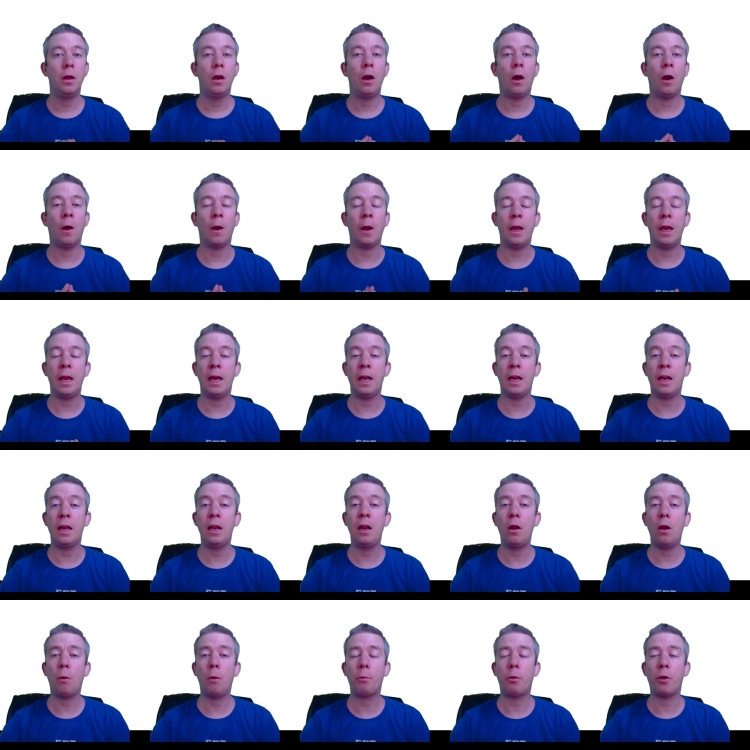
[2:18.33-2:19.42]
All right, and in
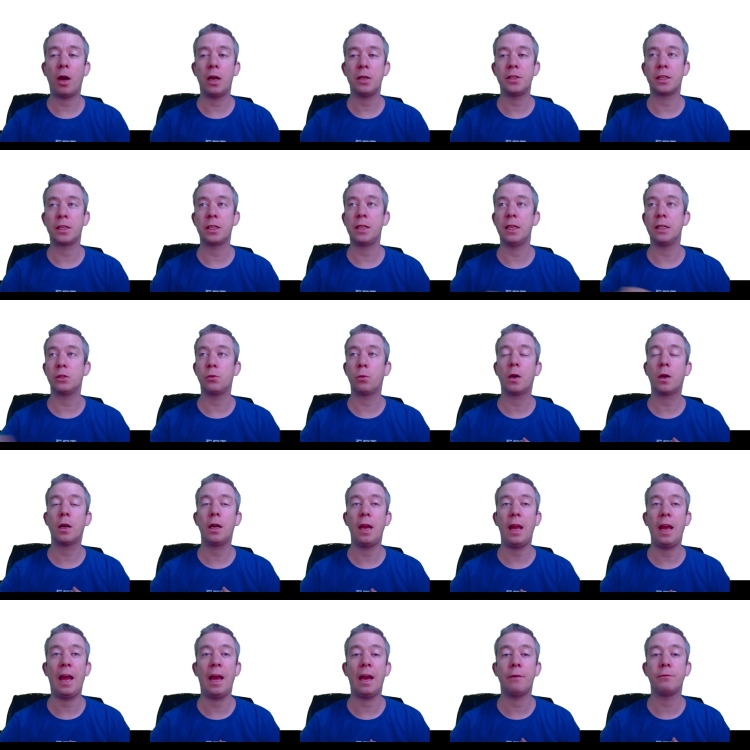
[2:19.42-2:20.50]
our project list, we're
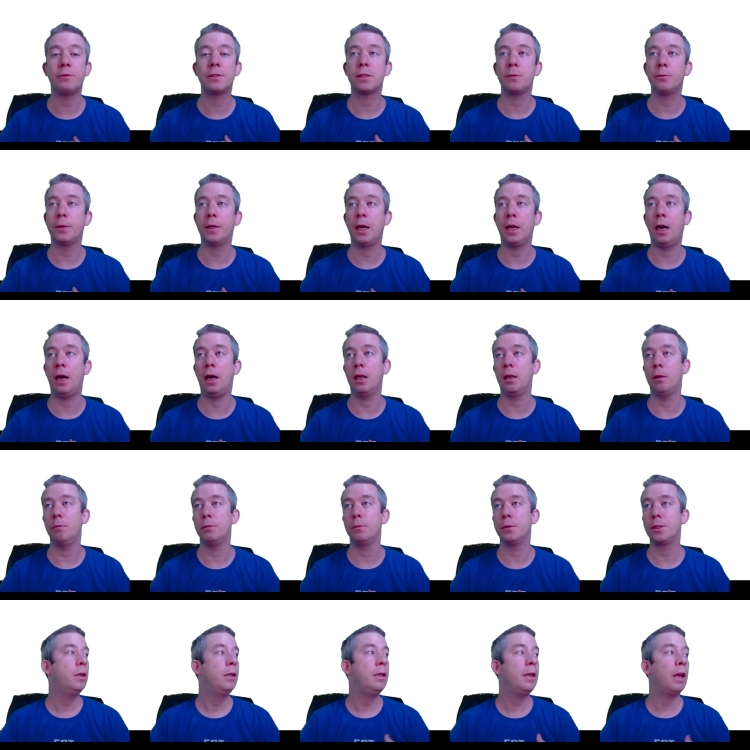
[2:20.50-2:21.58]
gonna have some
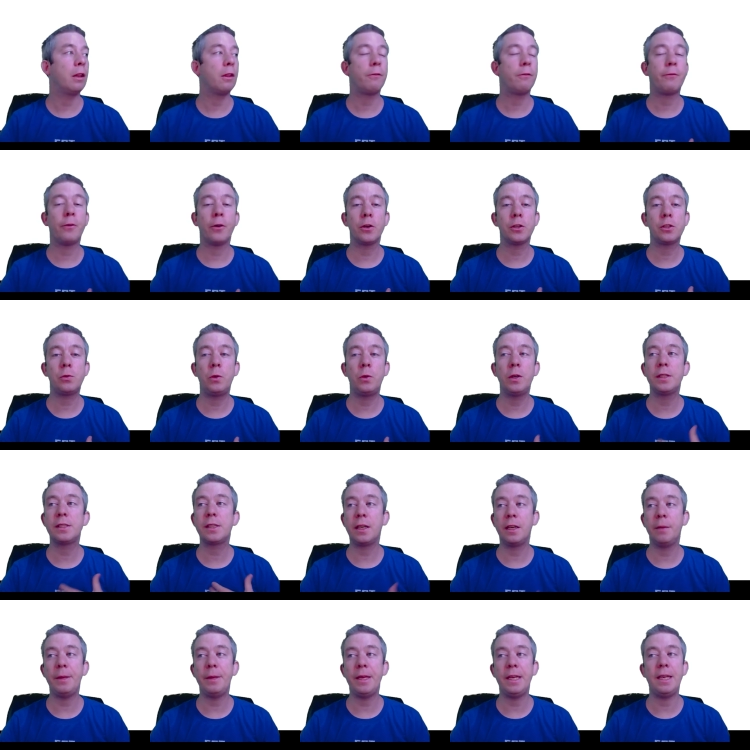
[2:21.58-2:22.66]
columns. Now the first one is
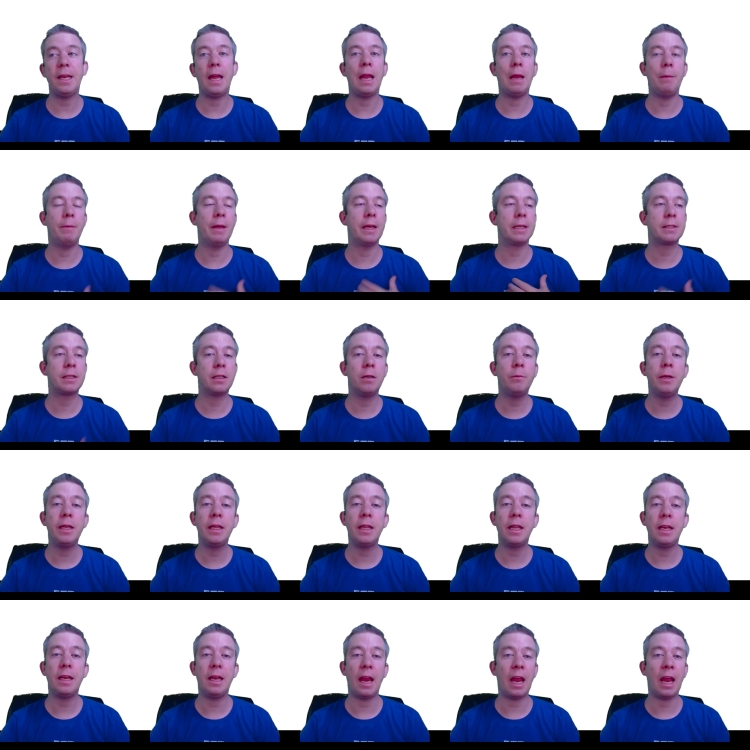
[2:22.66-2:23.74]
gonna be name. That's gonna be
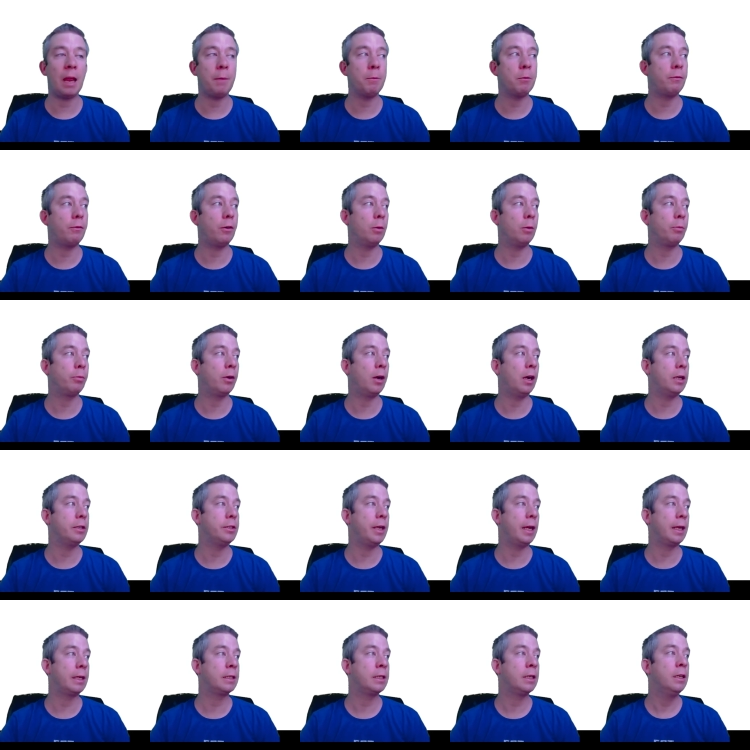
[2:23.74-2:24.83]
the name of our
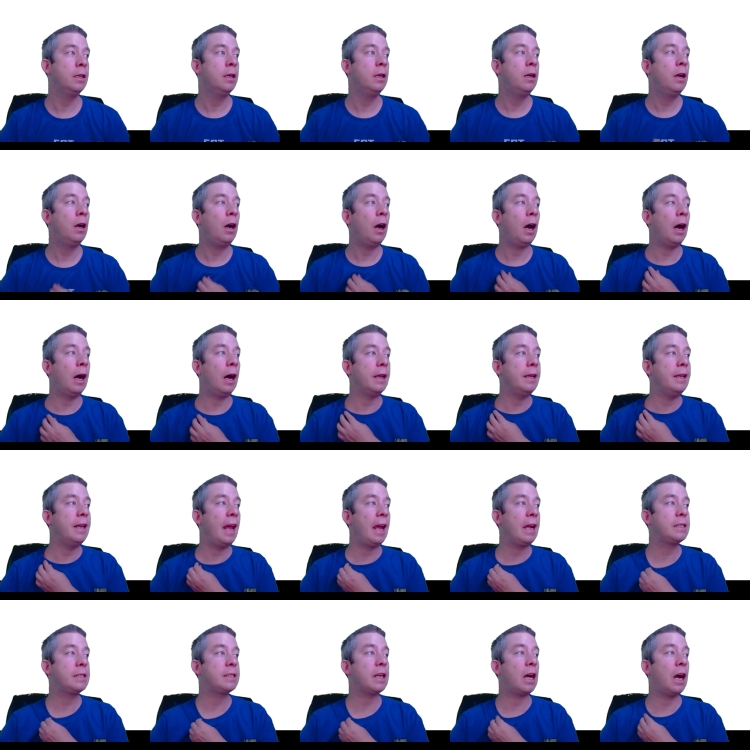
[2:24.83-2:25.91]
project. Uh,
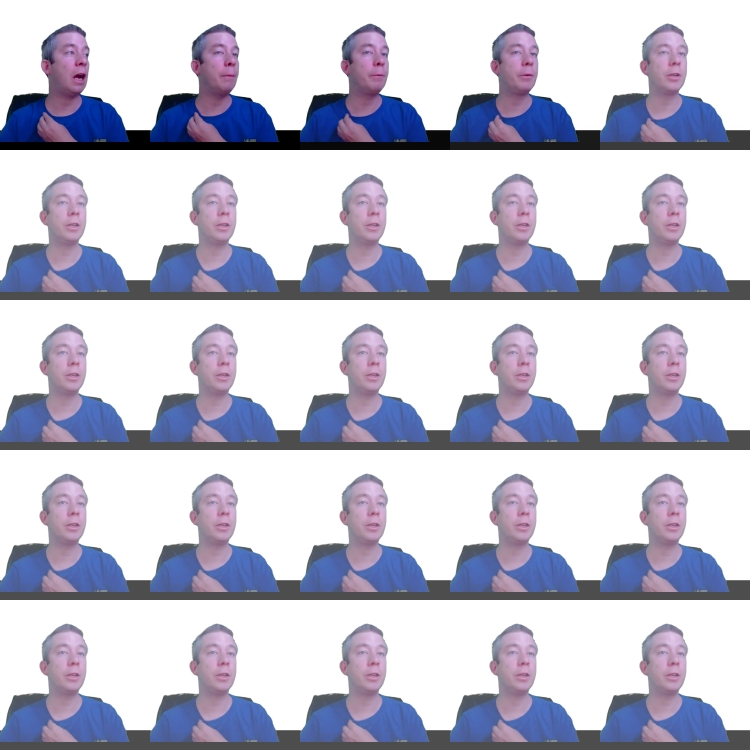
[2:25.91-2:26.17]
next, I'm